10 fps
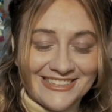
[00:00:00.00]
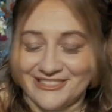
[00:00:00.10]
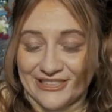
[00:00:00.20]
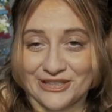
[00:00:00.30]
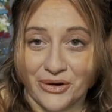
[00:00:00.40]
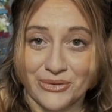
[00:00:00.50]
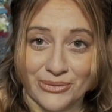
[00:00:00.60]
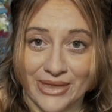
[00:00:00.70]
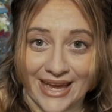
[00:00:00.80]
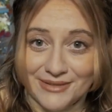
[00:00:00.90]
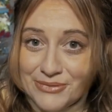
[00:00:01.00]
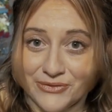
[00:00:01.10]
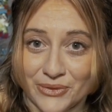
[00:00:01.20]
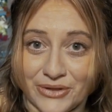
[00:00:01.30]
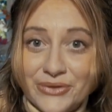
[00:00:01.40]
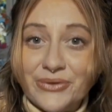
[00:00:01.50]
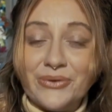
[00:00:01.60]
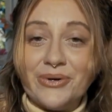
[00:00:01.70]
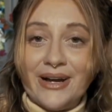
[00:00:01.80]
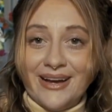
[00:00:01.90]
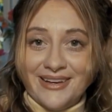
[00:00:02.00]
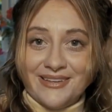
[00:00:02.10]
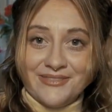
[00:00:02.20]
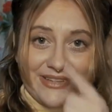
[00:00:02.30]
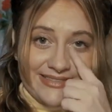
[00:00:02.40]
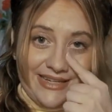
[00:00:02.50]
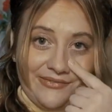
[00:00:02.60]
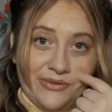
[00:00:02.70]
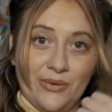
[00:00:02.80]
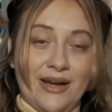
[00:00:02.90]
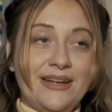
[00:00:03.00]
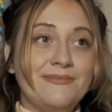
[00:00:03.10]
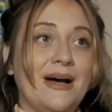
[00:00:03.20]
Just go through that before you visit if you want.